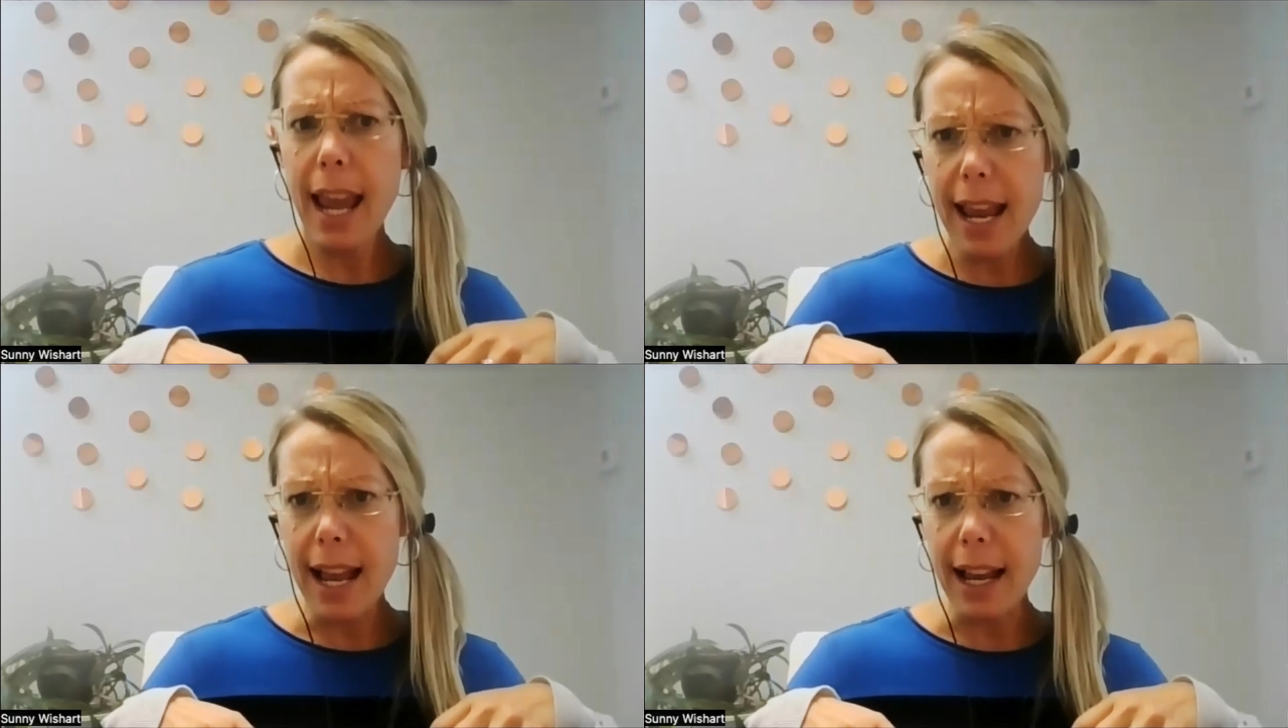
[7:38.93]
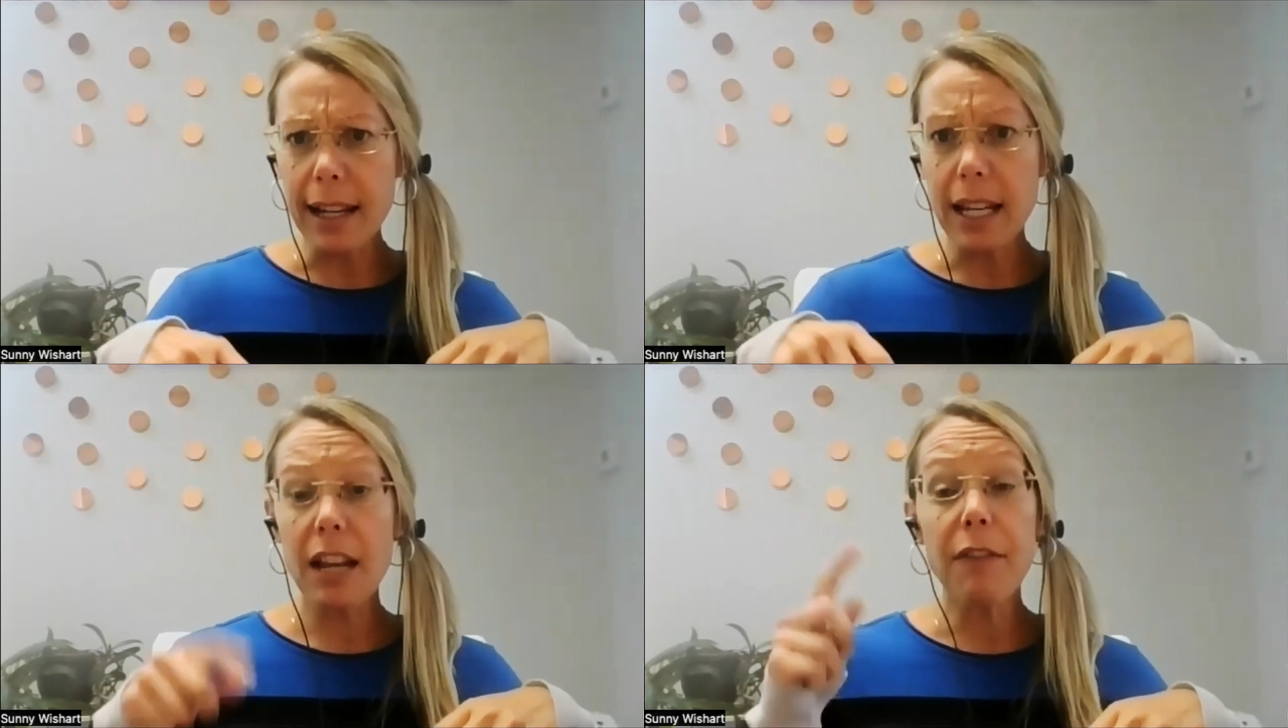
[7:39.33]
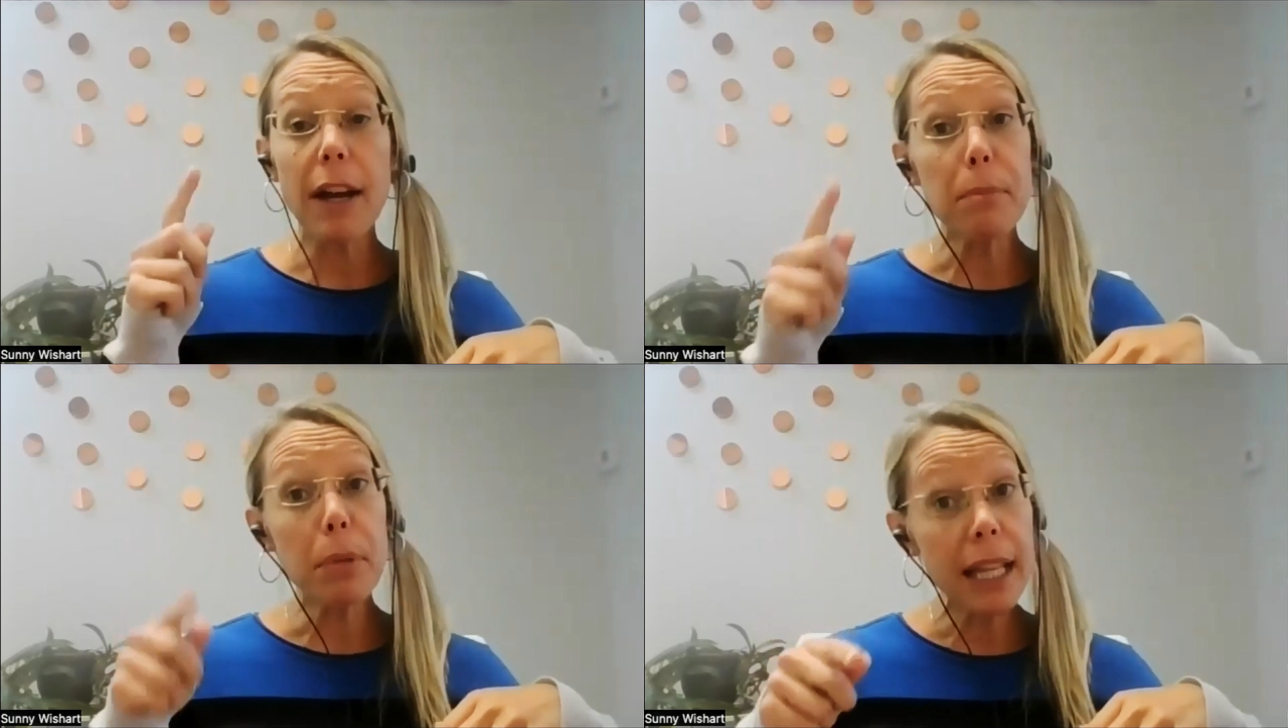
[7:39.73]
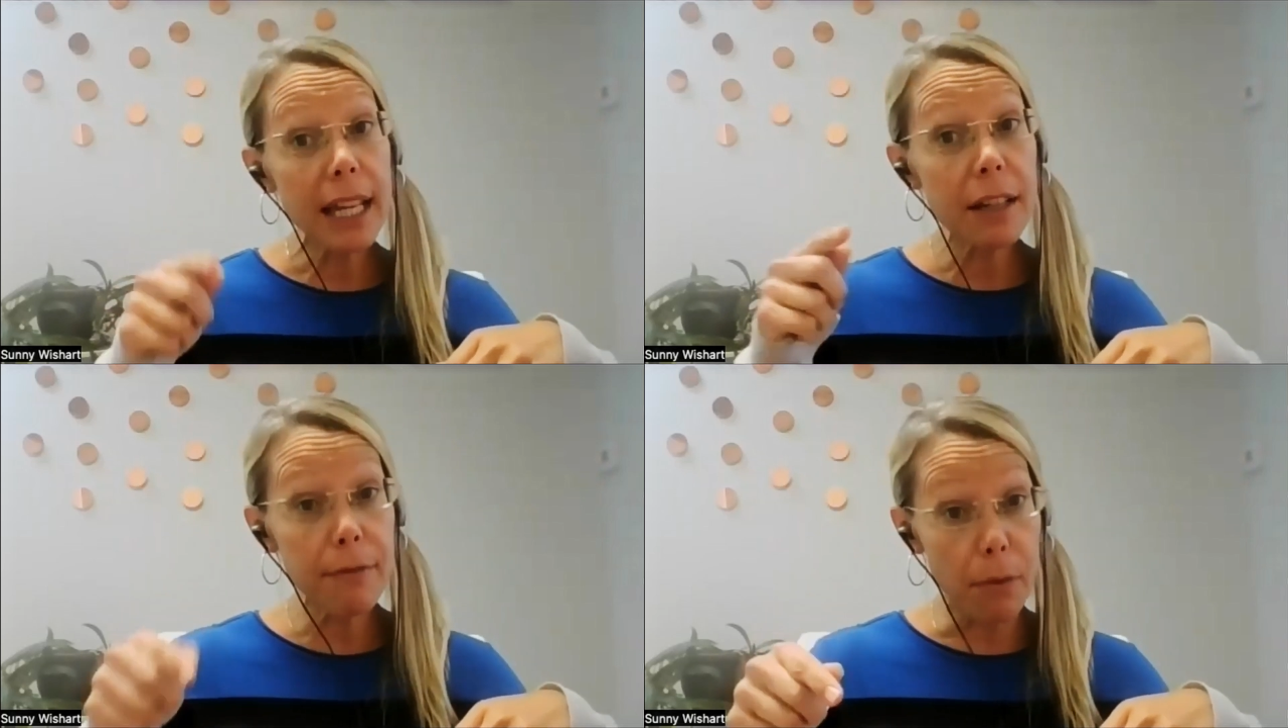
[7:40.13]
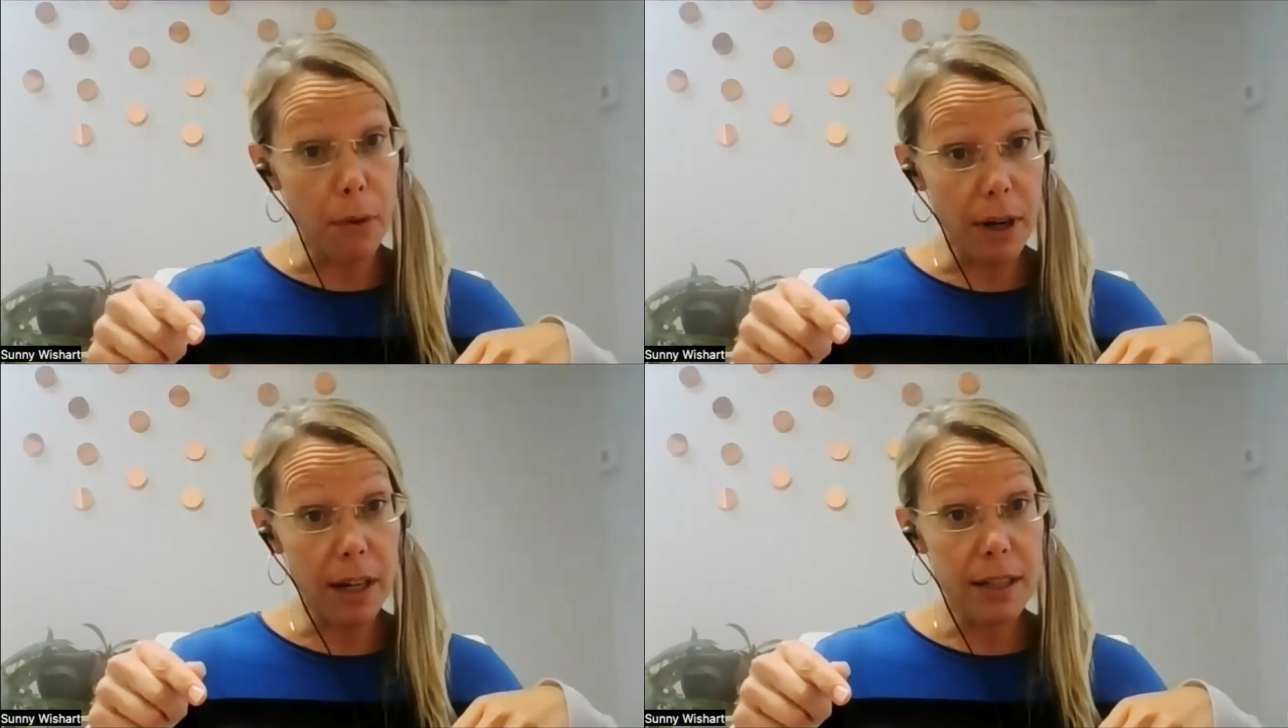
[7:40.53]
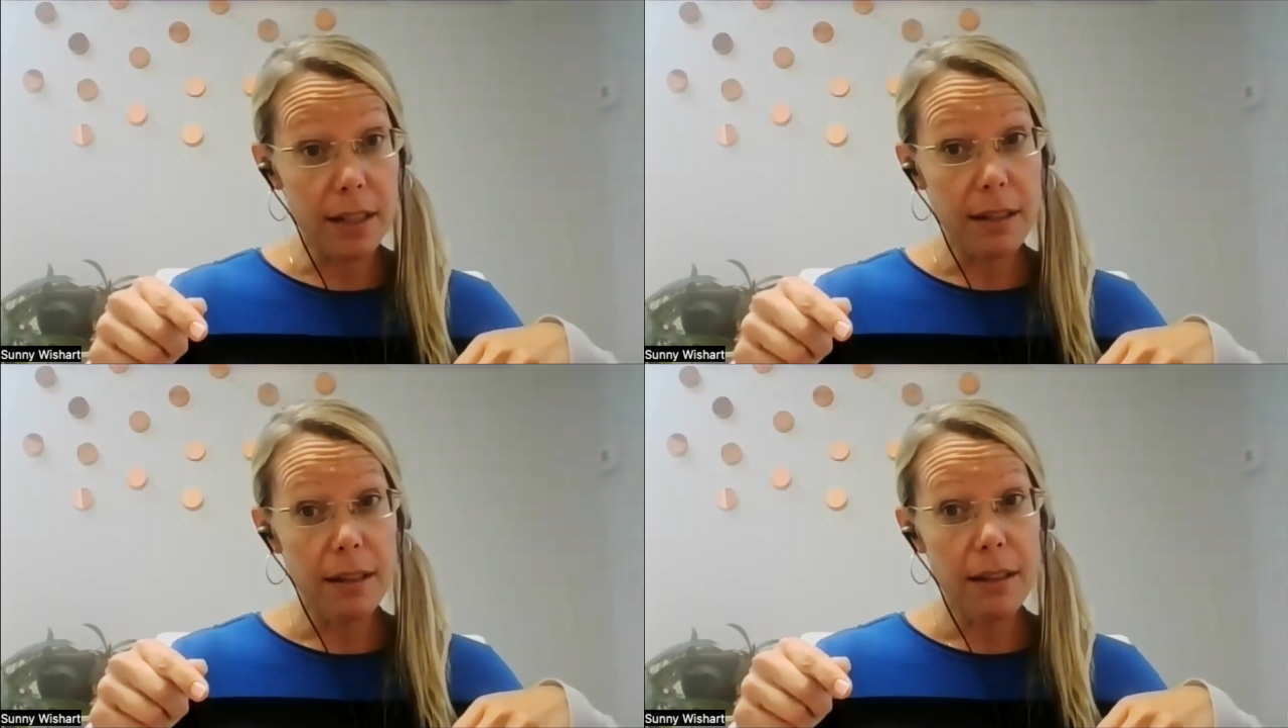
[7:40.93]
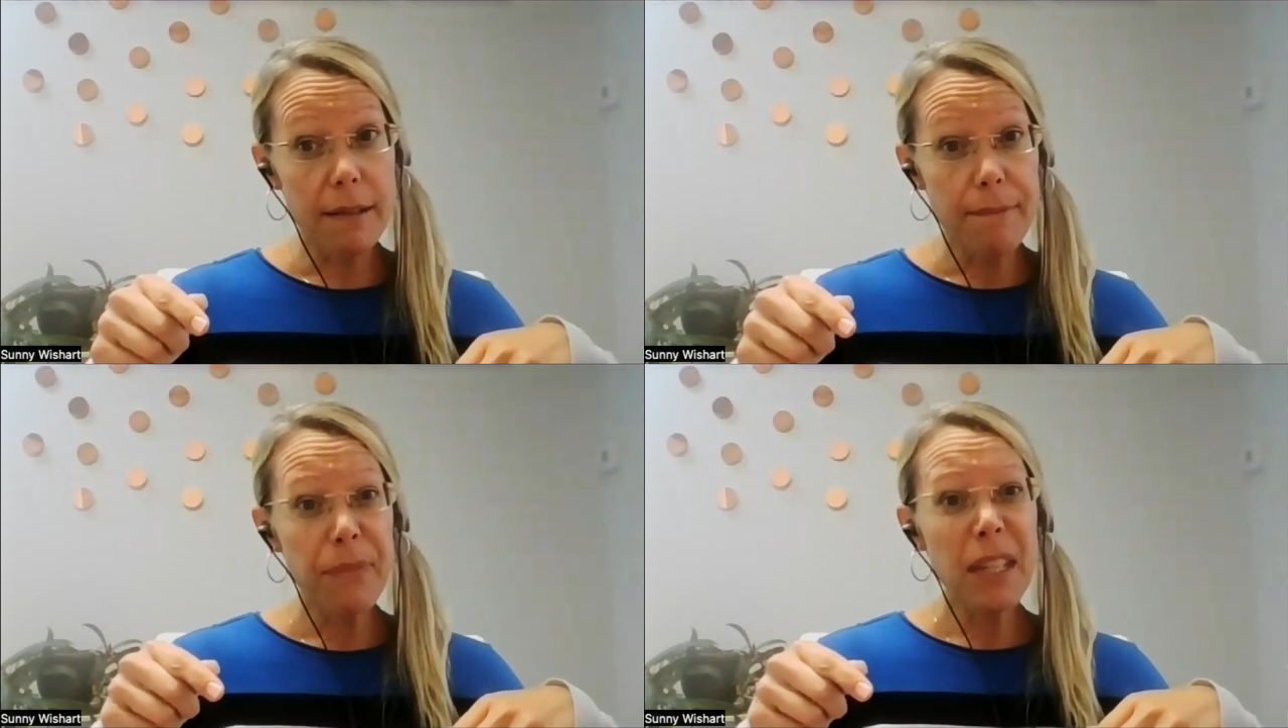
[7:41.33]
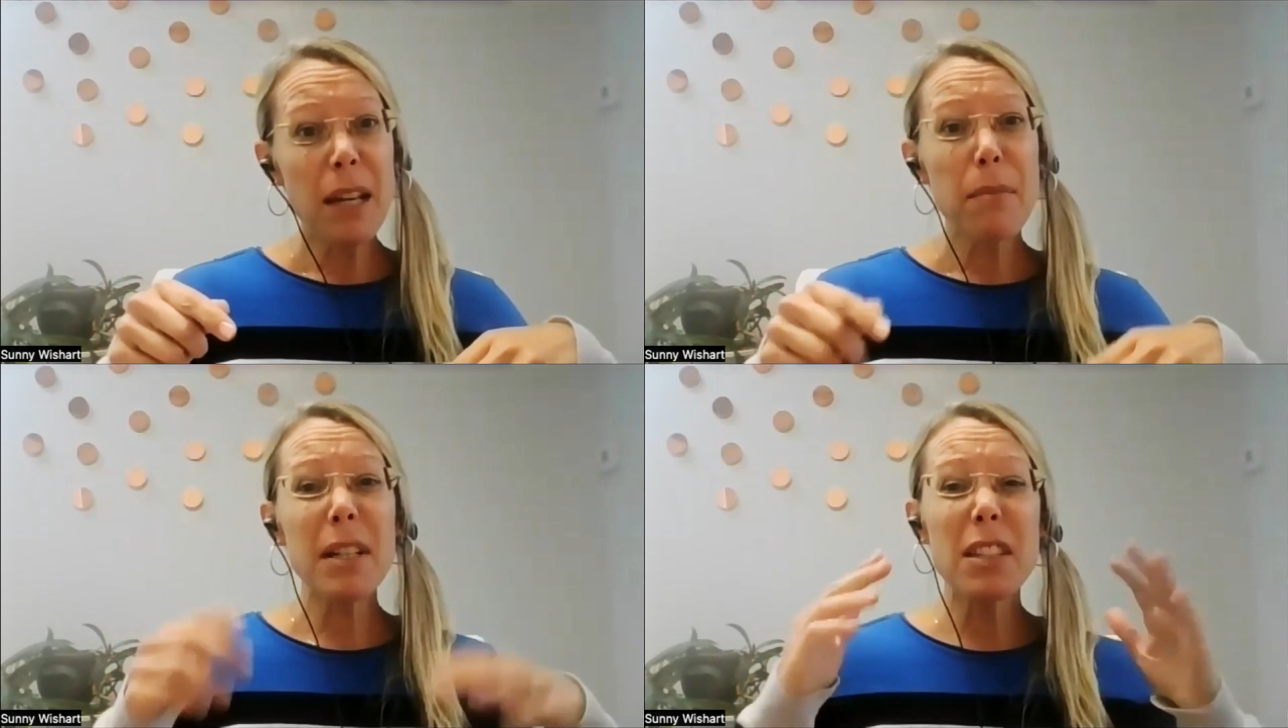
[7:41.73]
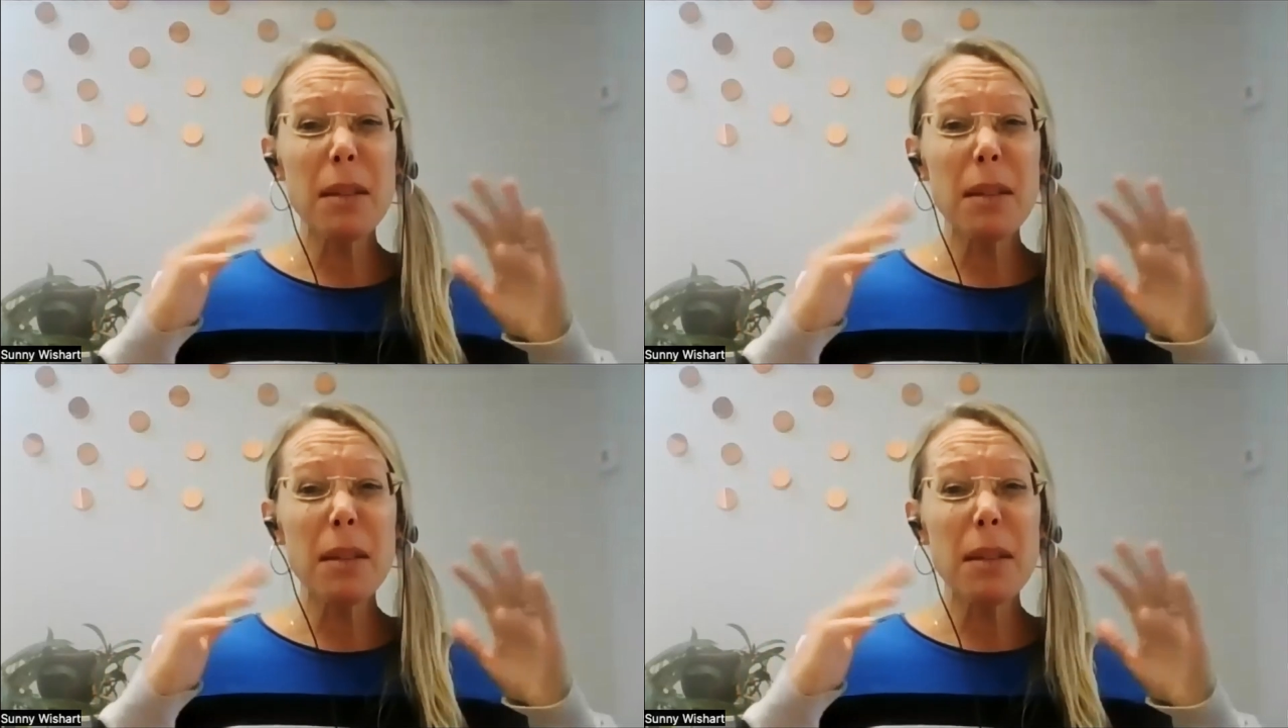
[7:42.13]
can if I plan for it. But